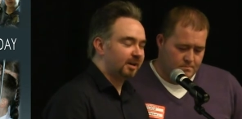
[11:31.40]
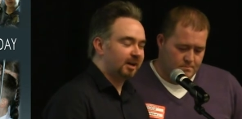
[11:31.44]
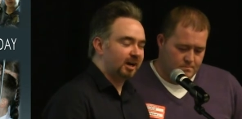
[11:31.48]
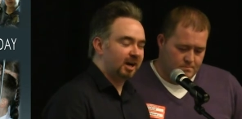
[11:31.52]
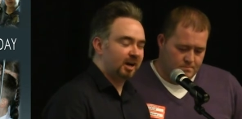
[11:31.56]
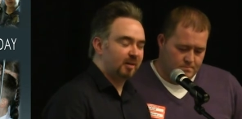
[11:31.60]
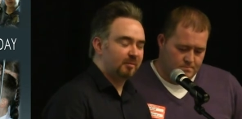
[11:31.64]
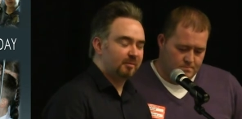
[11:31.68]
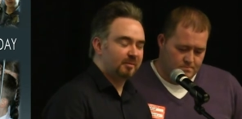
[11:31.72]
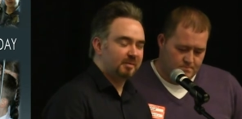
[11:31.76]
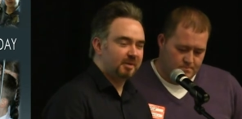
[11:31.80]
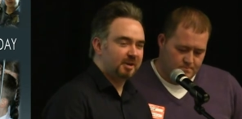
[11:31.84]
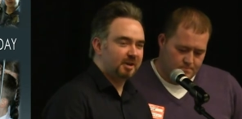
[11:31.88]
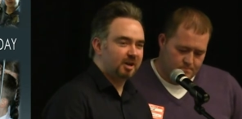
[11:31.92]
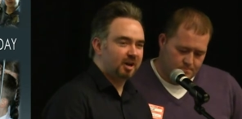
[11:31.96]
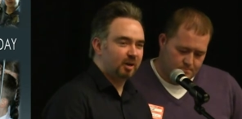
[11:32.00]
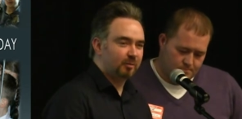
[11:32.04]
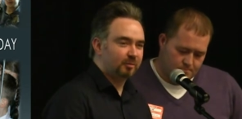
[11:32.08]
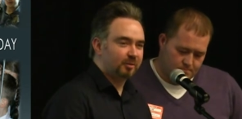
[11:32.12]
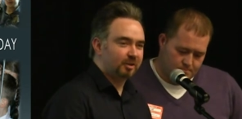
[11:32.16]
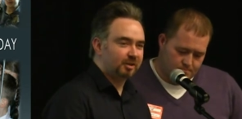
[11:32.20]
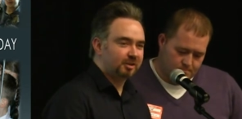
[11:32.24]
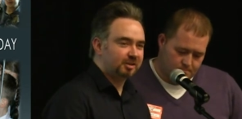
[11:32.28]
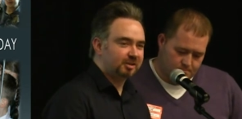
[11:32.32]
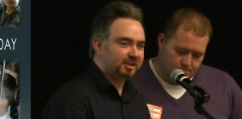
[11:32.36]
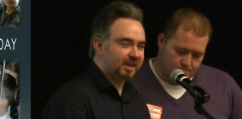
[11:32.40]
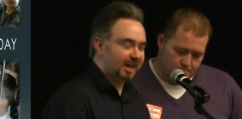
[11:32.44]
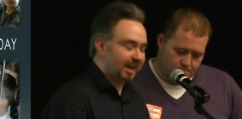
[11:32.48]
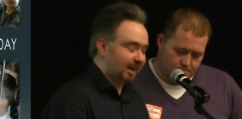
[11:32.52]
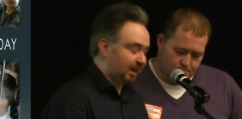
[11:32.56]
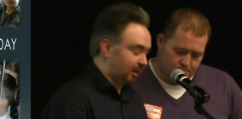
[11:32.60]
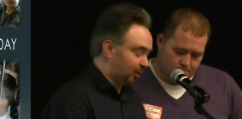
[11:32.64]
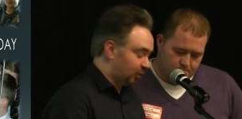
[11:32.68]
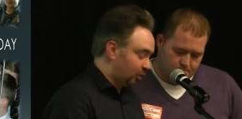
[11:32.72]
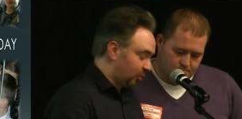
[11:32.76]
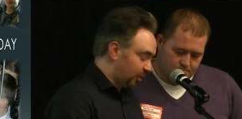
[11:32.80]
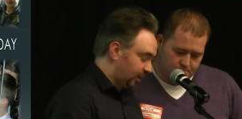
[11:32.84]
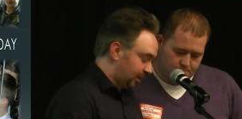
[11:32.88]
Speaker 1: um, Cumnock's
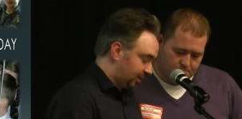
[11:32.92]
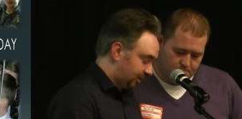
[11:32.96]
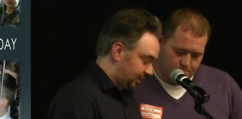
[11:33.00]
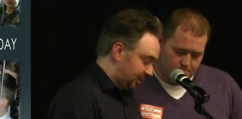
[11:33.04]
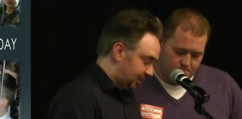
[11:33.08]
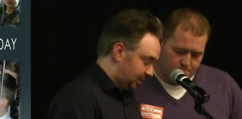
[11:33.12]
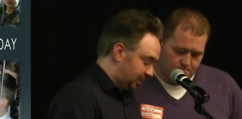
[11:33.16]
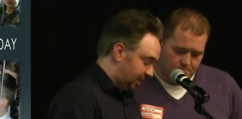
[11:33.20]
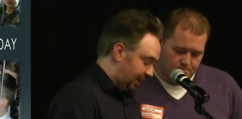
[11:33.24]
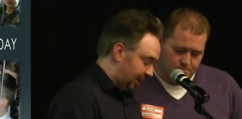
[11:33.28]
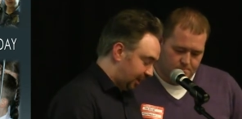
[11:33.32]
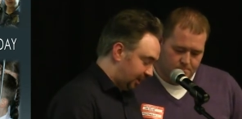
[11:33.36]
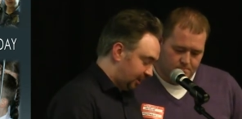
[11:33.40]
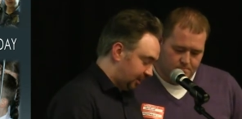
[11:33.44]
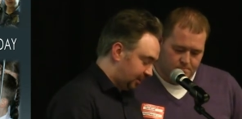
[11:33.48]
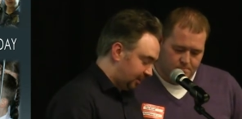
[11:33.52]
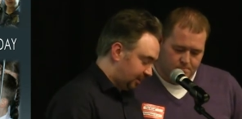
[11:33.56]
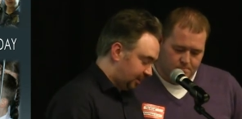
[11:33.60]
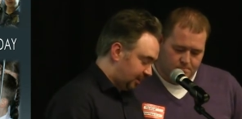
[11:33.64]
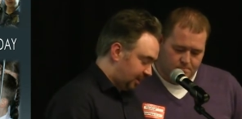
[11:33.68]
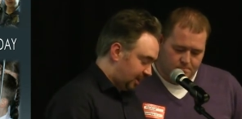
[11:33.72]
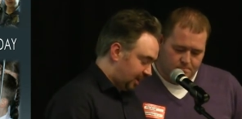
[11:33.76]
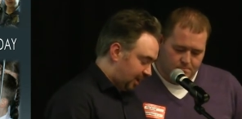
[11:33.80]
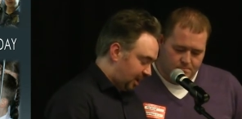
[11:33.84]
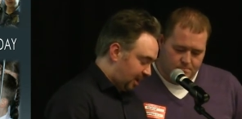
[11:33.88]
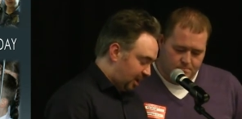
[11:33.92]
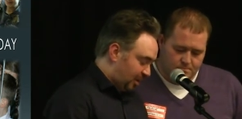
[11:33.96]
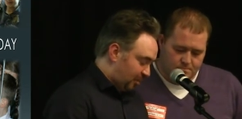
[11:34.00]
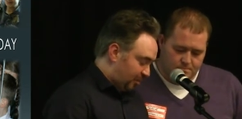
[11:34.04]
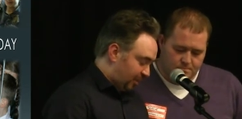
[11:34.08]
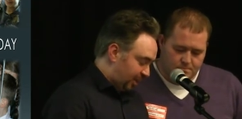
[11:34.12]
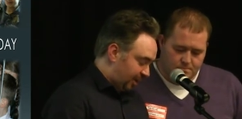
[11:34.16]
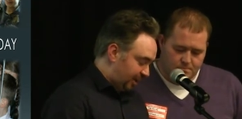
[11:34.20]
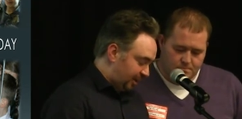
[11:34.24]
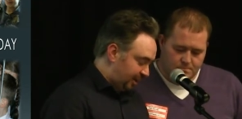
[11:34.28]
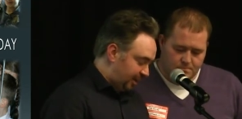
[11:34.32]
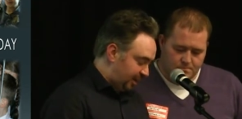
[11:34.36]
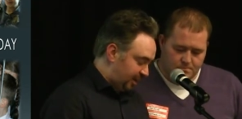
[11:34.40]
economic decline.
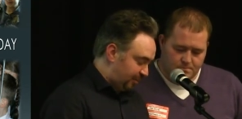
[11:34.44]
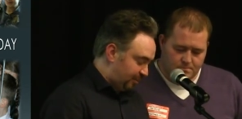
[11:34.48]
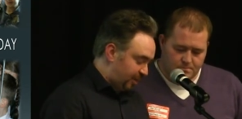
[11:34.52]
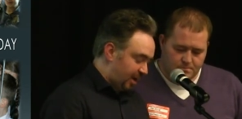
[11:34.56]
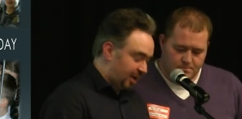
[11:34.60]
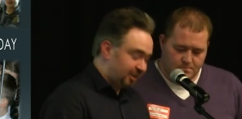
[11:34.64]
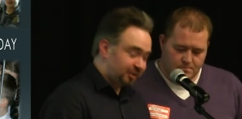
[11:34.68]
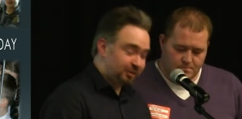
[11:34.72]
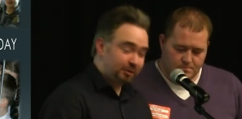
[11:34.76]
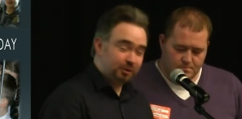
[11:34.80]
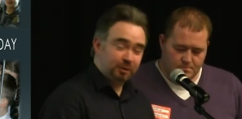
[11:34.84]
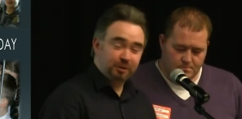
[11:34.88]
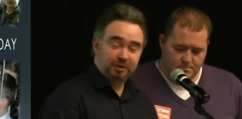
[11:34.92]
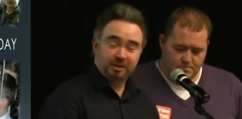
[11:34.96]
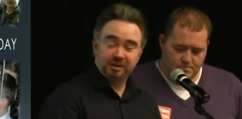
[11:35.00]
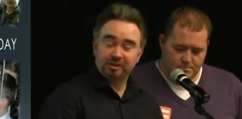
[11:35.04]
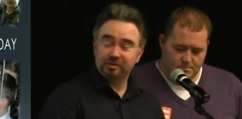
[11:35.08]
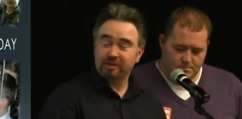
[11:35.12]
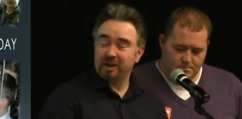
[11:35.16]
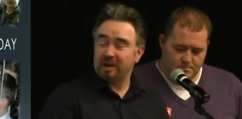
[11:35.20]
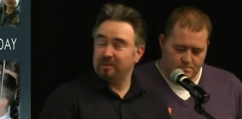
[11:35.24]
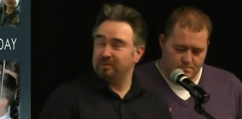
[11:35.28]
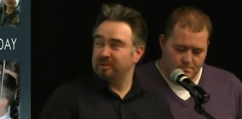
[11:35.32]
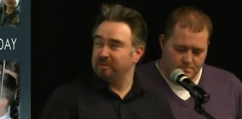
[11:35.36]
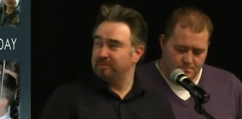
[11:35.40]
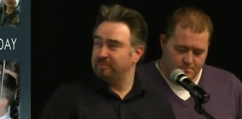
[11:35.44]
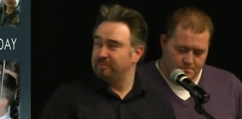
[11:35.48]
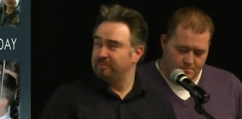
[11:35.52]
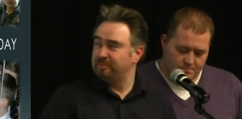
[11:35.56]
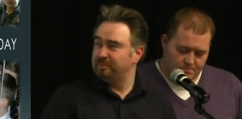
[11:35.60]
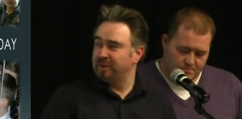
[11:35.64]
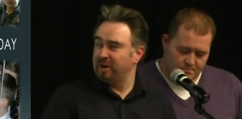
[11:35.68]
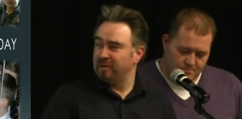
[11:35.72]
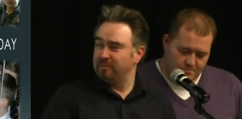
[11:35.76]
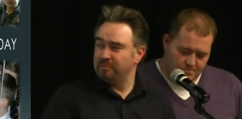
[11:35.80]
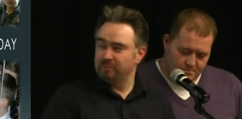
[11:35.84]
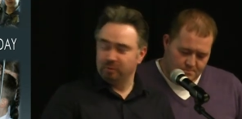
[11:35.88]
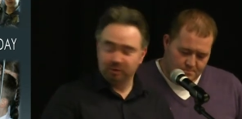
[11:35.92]
But the person who described the
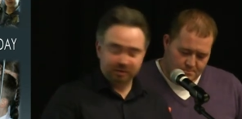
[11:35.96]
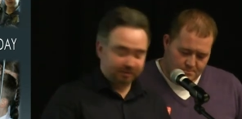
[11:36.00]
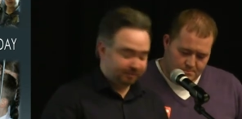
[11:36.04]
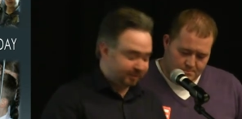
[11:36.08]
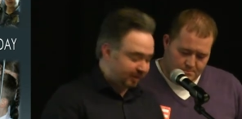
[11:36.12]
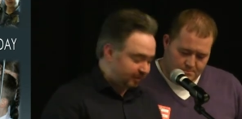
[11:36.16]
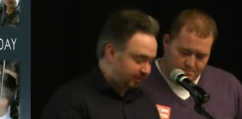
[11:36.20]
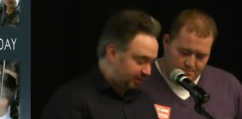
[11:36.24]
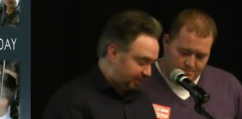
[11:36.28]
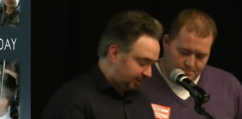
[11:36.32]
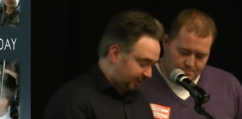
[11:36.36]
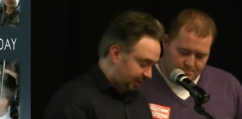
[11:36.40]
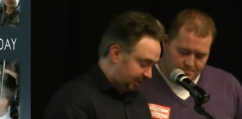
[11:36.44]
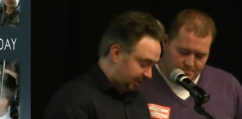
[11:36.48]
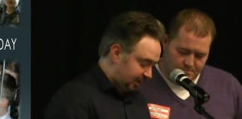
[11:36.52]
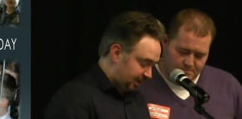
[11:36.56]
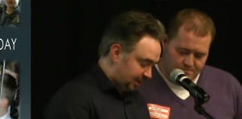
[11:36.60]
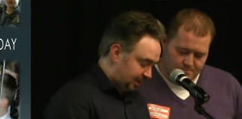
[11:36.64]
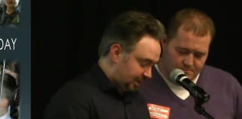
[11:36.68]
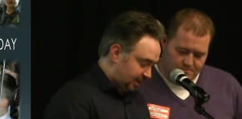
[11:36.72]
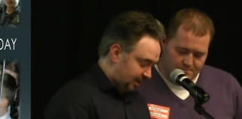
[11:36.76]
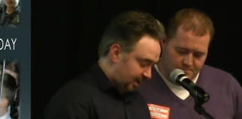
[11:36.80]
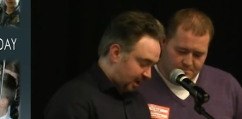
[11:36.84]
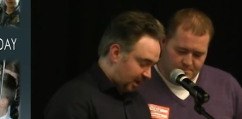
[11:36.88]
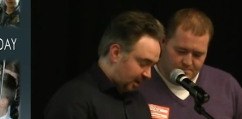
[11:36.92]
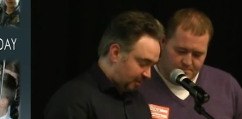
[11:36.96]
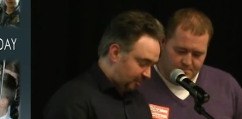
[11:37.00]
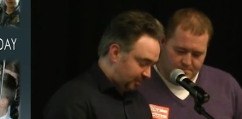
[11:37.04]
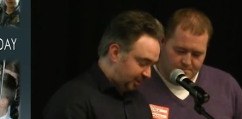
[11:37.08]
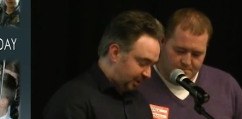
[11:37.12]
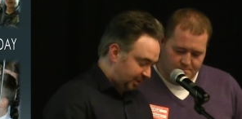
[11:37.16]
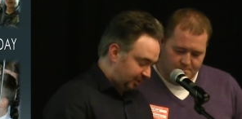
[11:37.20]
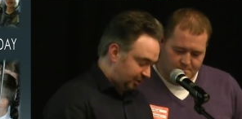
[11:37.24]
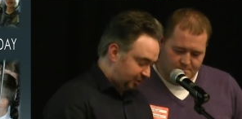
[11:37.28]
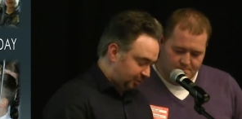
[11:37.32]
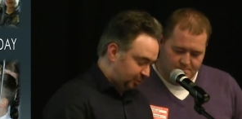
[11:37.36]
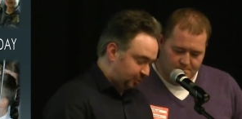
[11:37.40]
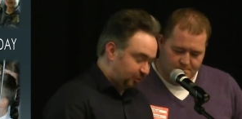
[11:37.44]
pub most vividly um,
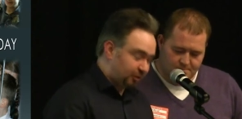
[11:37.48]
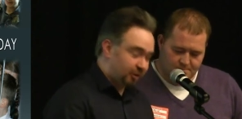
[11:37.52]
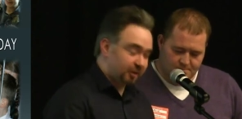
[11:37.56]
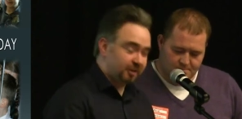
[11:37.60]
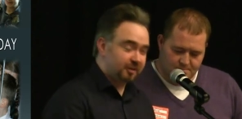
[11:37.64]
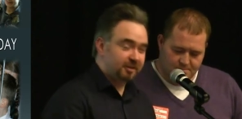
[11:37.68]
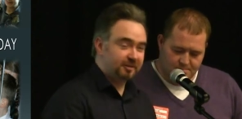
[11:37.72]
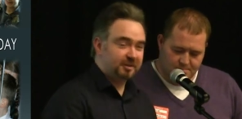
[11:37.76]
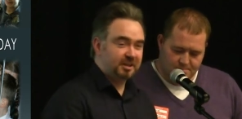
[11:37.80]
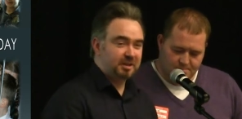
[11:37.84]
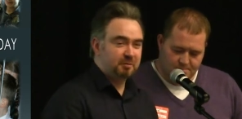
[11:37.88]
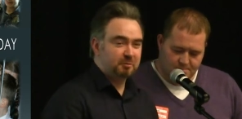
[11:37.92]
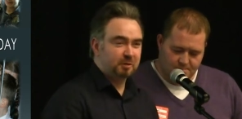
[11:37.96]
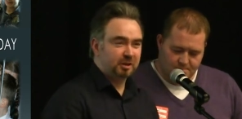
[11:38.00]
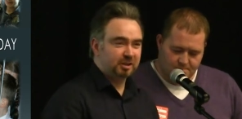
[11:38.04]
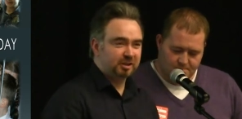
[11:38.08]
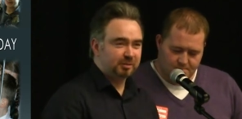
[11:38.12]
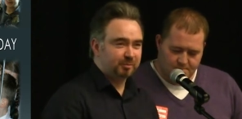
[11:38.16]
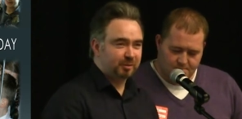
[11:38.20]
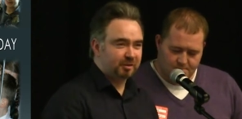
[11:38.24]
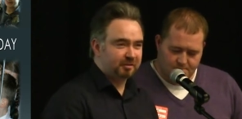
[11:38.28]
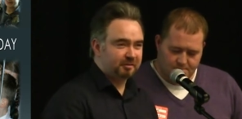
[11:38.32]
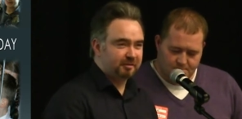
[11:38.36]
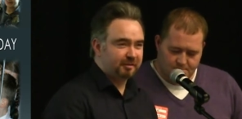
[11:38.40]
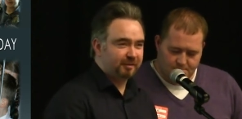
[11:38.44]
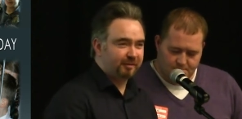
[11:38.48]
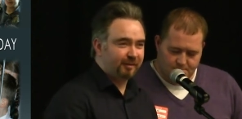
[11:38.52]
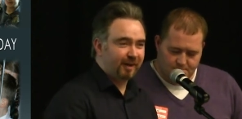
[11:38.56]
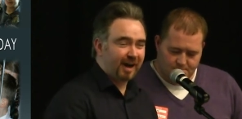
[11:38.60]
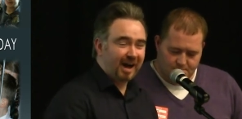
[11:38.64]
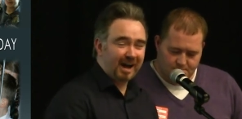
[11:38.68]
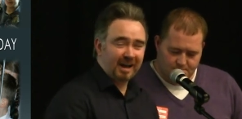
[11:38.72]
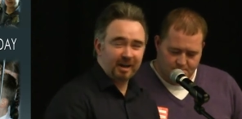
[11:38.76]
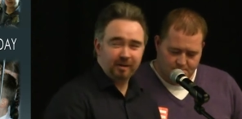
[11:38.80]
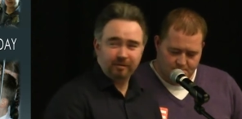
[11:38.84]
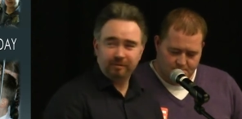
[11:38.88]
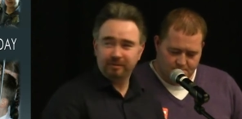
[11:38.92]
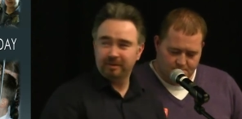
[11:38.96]
did so not in three words, but in
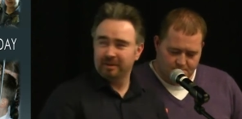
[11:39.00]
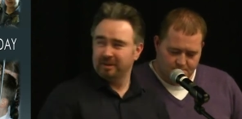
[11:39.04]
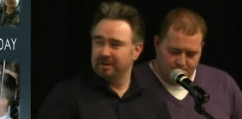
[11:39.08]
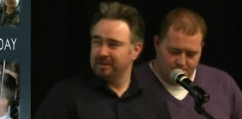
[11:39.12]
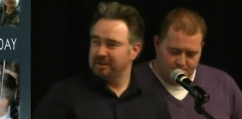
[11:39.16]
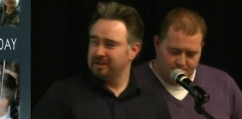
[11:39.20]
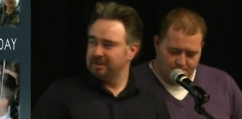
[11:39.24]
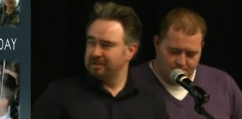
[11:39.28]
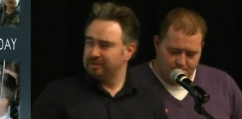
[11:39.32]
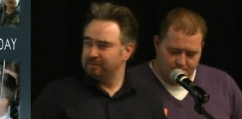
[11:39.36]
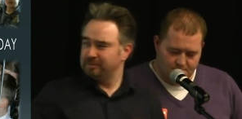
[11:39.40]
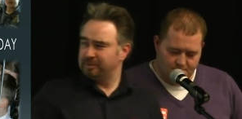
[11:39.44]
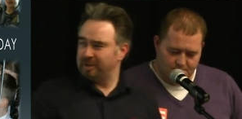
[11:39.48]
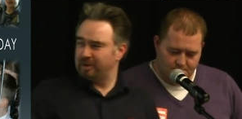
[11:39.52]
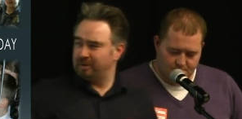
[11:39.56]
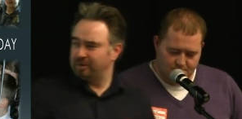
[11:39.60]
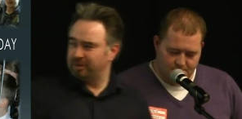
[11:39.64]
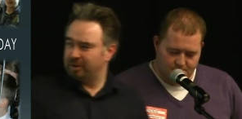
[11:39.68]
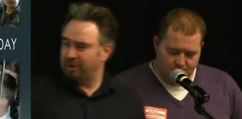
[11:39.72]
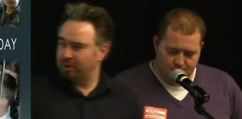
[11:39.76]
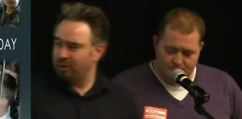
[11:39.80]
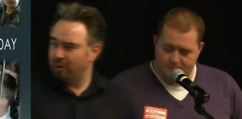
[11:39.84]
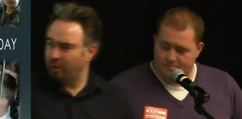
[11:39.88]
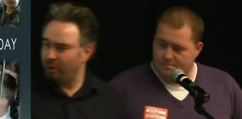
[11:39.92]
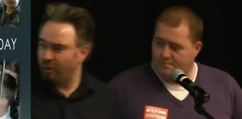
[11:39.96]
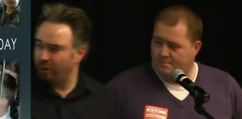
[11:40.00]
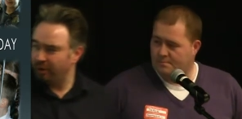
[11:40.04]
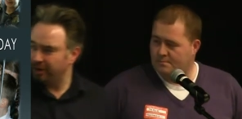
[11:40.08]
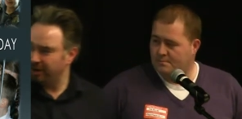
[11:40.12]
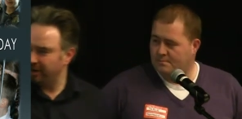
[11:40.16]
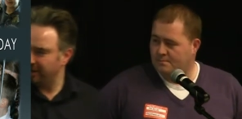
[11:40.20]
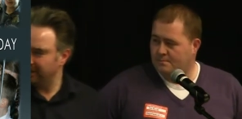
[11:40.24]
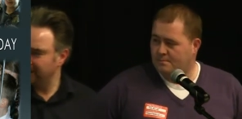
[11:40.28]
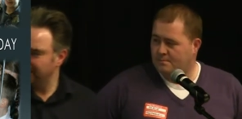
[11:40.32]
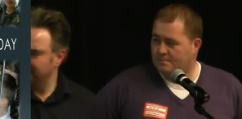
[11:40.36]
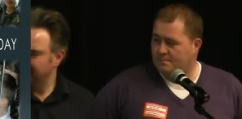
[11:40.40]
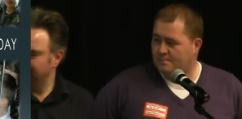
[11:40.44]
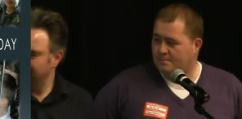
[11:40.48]
five. So down in the
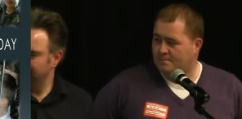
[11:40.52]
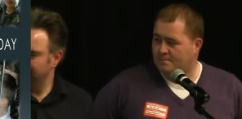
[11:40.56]
corner,